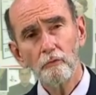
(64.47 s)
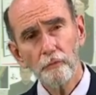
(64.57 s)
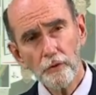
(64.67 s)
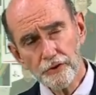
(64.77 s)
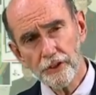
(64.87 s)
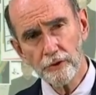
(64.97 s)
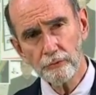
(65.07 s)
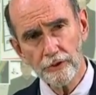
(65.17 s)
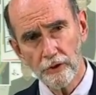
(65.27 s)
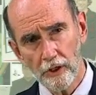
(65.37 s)
First thing
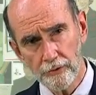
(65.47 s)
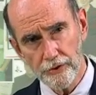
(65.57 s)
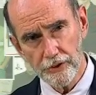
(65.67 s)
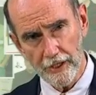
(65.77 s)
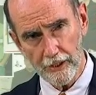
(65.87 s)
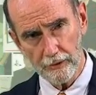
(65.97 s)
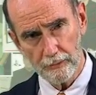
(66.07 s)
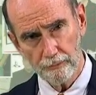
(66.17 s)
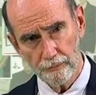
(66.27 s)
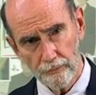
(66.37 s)
you need to understand
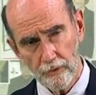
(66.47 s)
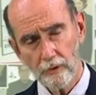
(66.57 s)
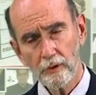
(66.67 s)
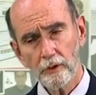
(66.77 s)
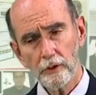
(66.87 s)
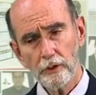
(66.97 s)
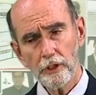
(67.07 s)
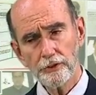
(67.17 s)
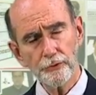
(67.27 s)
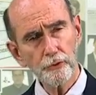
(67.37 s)

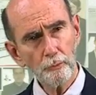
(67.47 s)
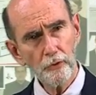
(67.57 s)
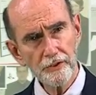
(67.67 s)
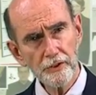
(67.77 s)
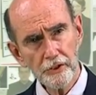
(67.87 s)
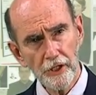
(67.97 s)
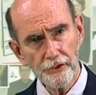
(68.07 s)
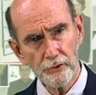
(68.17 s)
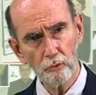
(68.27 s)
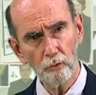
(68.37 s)
is that your
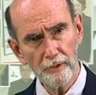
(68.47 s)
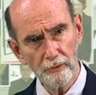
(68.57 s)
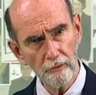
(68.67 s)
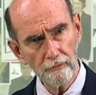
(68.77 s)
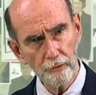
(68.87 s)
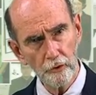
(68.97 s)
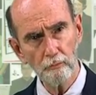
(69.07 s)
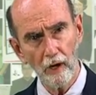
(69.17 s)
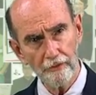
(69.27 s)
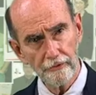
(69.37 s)
presentation will be
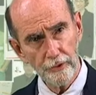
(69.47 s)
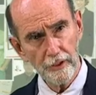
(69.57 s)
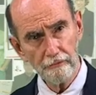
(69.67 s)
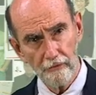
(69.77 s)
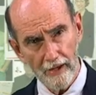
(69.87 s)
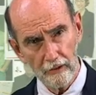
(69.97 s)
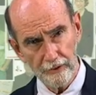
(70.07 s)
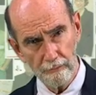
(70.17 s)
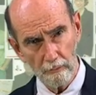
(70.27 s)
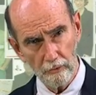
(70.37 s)
reviewed by 3
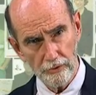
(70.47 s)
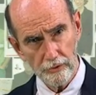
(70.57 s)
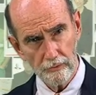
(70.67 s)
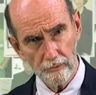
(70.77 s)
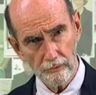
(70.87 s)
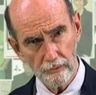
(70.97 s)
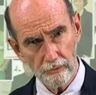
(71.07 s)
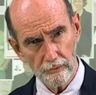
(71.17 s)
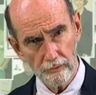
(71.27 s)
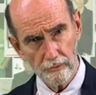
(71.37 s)
faculty members,
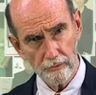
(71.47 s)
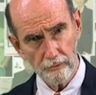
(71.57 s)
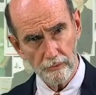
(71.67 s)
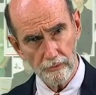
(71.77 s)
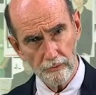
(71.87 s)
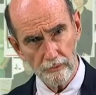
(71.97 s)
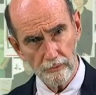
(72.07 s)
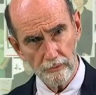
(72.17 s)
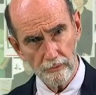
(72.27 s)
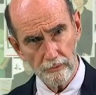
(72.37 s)

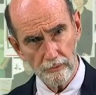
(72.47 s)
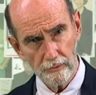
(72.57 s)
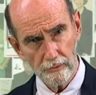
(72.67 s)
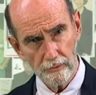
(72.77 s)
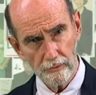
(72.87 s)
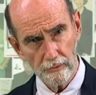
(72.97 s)
none of whom